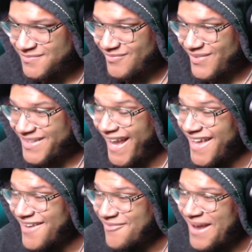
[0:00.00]

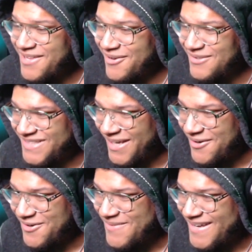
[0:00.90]
Damn, right in your
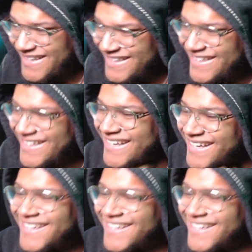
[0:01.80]
dome, nigga.